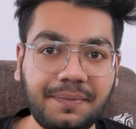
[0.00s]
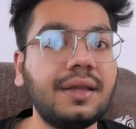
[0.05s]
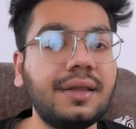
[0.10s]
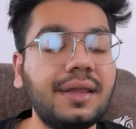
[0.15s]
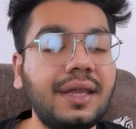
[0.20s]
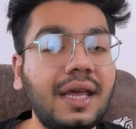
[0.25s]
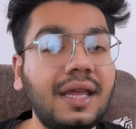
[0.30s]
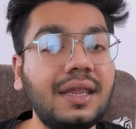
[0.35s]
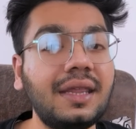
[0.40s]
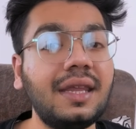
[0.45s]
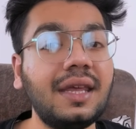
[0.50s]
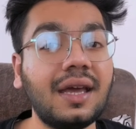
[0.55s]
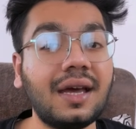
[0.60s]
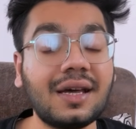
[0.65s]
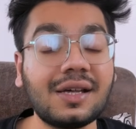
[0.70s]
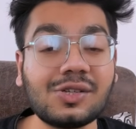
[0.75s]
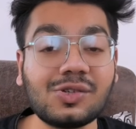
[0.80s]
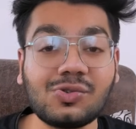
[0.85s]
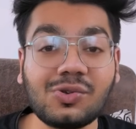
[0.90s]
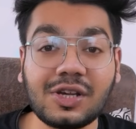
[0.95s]
Then they
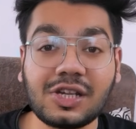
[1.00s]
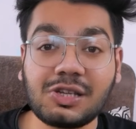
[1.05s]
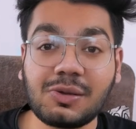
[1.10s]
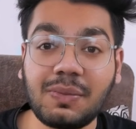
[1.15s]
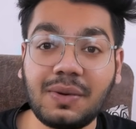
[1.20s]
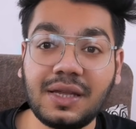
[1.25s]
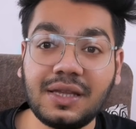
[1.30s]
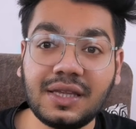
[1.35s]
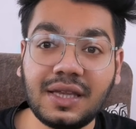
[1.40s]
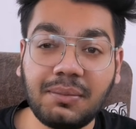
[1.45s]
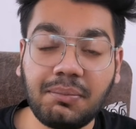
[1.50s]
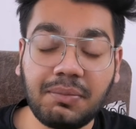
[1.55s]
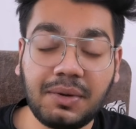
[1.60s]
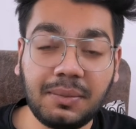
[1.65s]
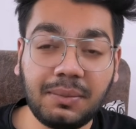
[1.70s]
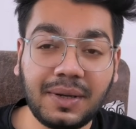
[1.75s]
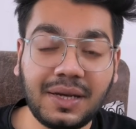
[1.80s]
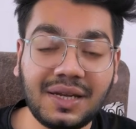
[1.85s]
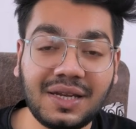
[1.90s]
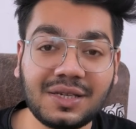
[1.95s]
asked to explain the
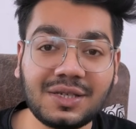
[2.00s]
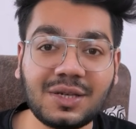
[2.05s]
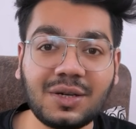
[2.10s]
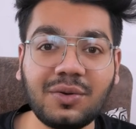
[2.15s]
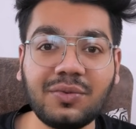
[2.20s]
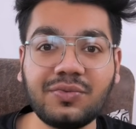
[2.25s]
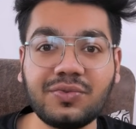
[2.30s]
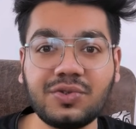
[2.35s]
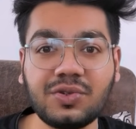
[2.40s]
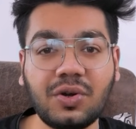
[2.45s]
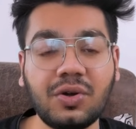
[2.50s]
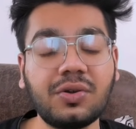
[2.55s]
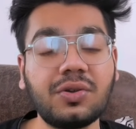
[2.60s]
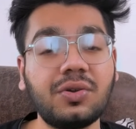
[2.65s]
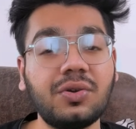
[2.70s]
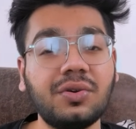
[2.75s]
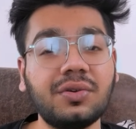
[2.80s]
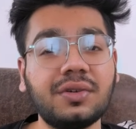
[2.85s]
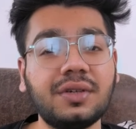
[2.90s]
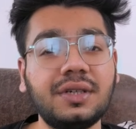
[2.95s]
implementation of JWT
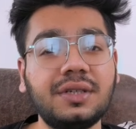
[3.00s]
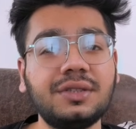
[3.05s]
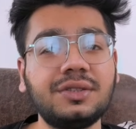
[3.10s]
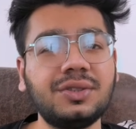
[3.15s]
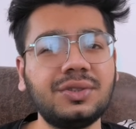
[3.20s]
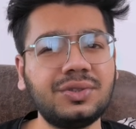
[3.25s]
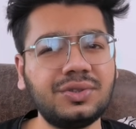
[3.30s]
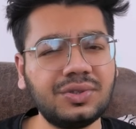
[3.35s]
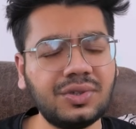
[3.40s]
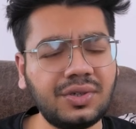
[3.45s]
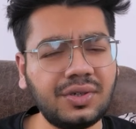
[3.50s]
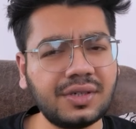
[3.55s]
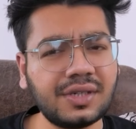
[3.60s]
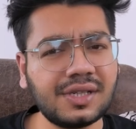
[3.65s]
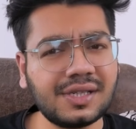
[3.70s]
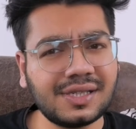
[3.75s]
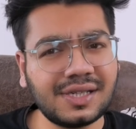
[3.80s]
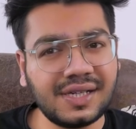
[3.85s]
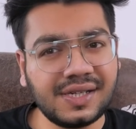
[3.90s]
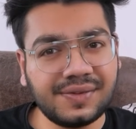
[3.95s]
token. So JWT
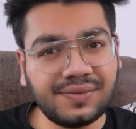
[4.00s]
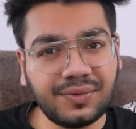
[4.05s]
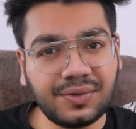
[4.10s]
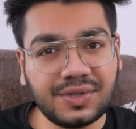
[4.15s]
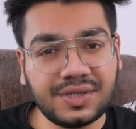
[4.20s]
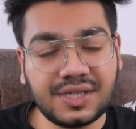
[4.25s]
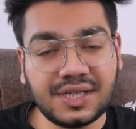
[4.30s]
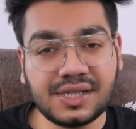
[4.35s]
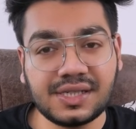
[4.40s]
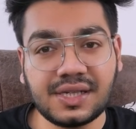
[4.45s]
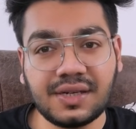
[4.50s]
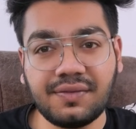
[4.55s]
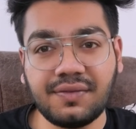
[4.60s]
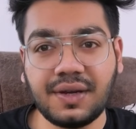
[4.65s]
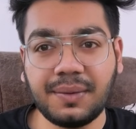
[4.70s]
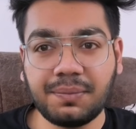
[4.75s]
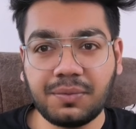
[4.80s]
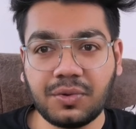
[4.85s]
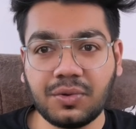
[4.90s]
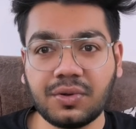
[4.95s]
stands for JSON
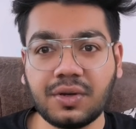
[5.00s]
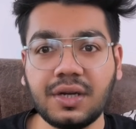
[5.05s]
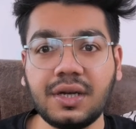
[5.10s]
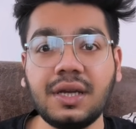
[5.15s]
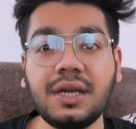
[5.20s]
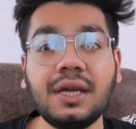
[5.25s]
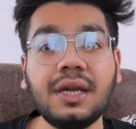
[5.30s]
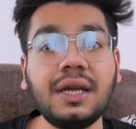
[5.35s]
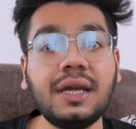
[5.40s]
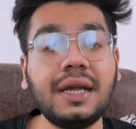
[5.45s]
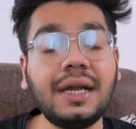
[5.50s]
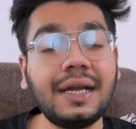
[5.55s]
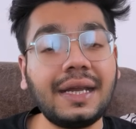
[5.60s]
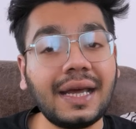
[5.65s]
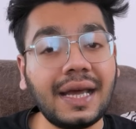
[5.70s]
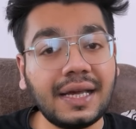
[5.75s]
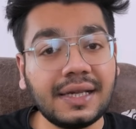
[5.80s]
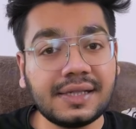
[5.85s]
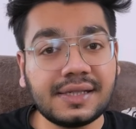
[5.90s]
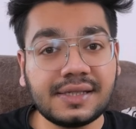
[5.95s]
Web Token. It
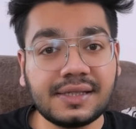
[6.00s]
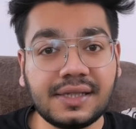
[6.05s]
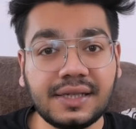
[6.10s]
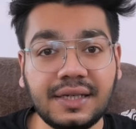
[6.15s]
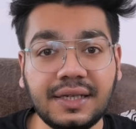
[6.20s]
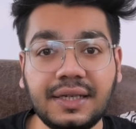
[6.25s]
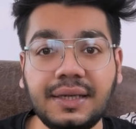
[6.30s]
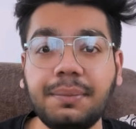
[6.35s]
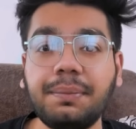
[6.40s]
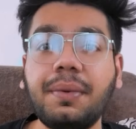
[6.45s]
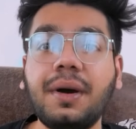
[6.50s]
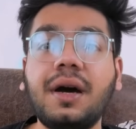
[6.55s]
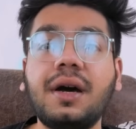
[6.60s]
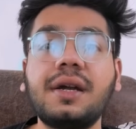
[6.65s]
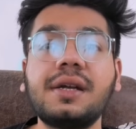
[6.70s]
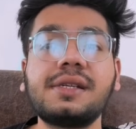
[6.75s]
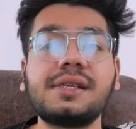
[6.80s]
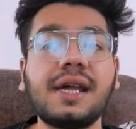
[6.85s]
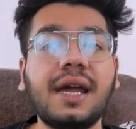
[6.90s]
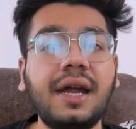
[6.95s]
has three
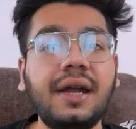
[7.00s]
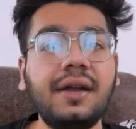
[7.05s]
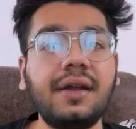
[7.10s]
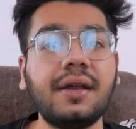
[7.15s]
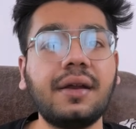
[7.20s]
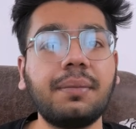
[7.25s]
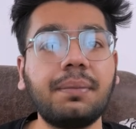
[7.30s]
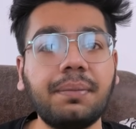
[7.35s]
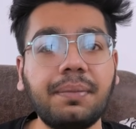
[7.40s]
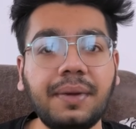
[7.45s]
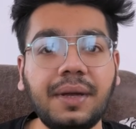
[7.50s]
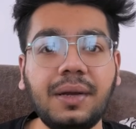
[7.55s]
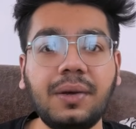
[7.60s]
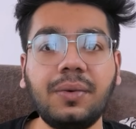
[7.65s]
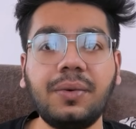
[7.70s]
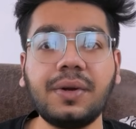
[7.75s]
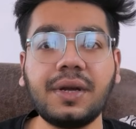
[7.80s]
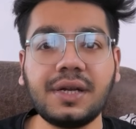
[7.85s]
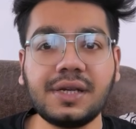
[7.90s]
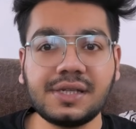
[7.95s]
parts, header,
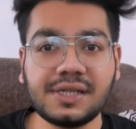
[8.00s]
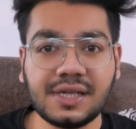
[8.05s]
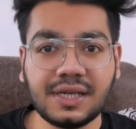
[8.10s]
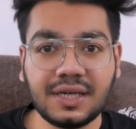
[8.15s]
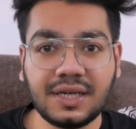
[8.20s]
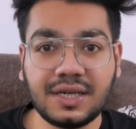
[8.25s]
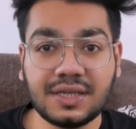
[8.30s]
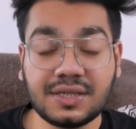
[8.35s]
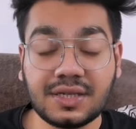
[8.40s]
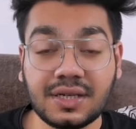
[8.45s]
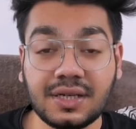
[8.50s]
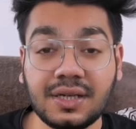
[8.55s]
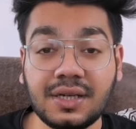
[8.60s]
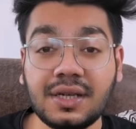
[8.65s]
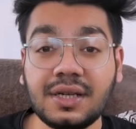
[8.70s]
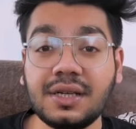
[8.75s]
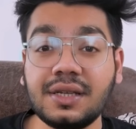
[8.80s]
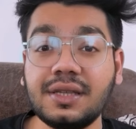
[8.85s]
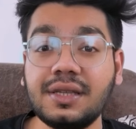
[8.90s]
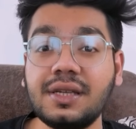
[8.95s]
payload and signature.
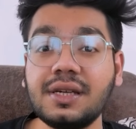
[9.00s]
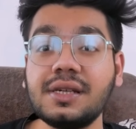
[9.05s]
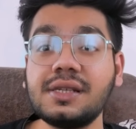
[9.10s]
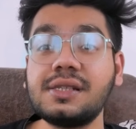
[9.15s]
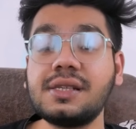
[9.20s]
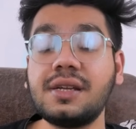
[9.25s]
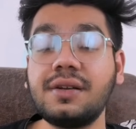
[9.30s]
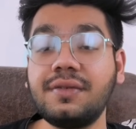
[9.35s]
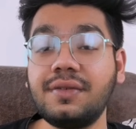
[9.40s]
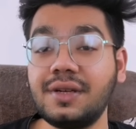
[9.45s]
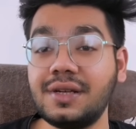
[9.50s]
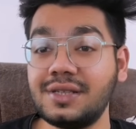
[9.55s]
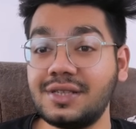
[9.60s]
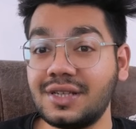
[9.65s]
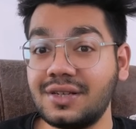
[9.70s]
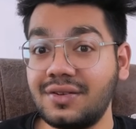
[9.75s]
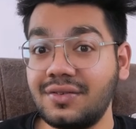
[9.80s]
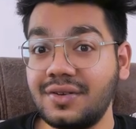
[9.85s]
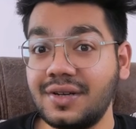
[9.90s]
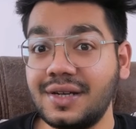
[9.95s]
The server
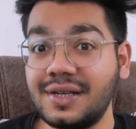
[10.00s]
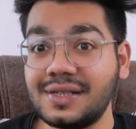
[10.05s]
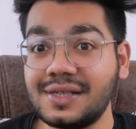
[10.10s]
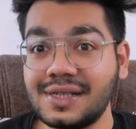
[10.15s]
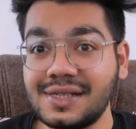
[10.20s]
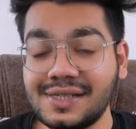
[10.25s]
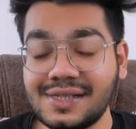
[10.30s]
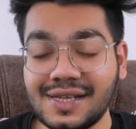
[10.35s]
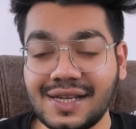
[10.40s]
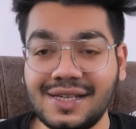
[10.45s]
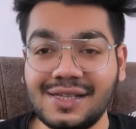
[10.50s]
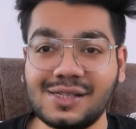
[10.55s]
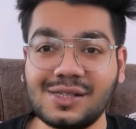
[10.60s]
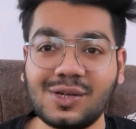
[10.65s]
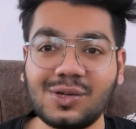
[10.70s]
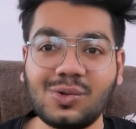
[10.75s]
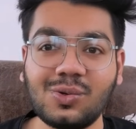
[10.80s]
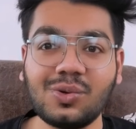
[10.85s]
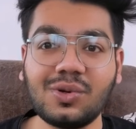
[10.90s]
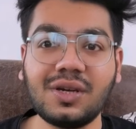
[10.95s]
generates and signs a
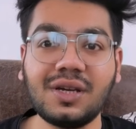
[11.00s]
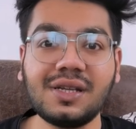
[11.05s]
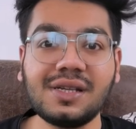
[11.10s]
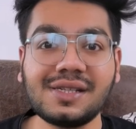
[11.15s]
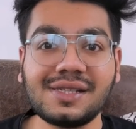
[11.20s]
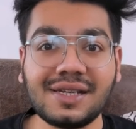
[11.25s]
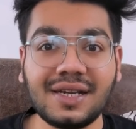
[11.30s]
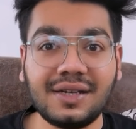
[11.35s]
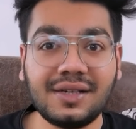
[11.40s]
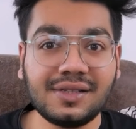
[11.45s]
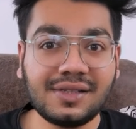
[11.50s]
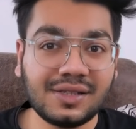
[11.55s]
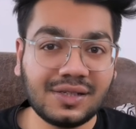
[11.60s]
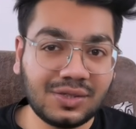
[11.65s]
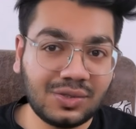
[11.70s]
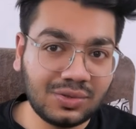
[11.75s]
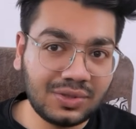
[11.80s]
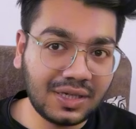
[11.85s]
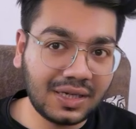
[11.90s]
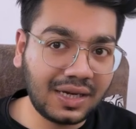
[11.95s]
token, sends it
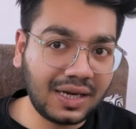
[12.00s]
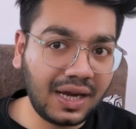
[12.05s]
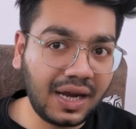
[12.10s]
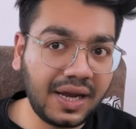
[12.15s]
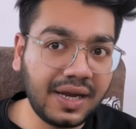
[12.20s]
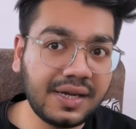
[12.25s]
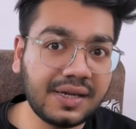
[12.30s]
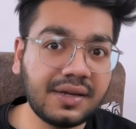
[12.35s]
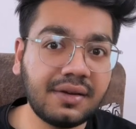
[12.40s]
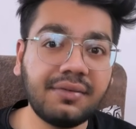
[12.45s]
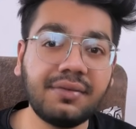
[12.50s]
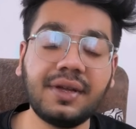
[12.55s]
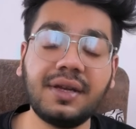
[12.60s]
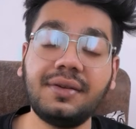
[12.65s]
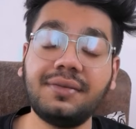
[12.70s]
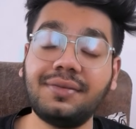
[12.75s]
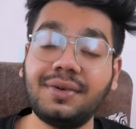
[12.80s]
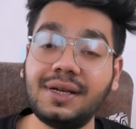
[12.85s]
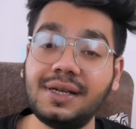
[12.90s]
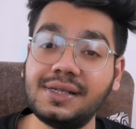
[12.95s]
to the client and
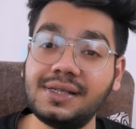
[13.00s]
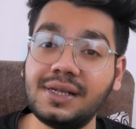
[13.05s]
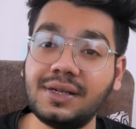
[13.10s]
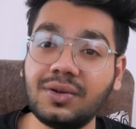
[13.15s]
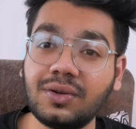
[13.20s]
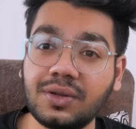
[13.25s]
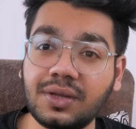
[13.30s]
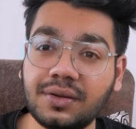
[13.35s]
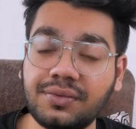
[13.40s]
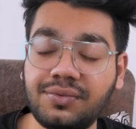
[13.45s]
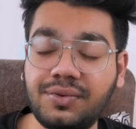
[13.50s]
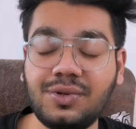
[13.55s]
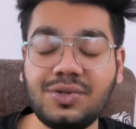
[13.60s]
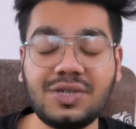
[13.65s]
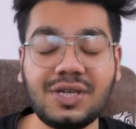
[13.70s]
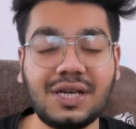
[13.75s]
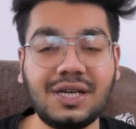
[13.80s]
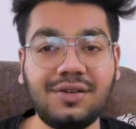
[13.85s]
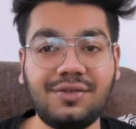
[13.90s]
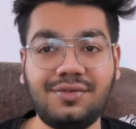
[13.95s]
verifies it on the
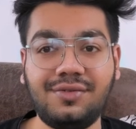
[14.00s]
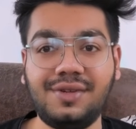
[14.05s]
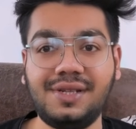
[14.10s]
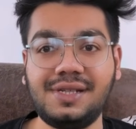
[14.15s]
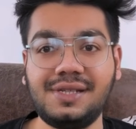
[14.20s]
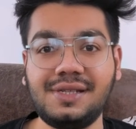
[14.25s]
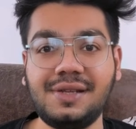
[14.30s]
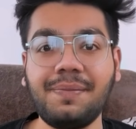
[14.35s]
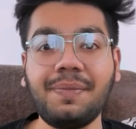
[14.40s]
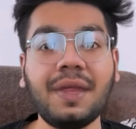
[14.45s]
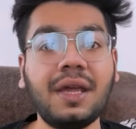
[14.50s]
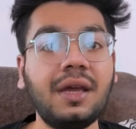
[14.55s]
future requests.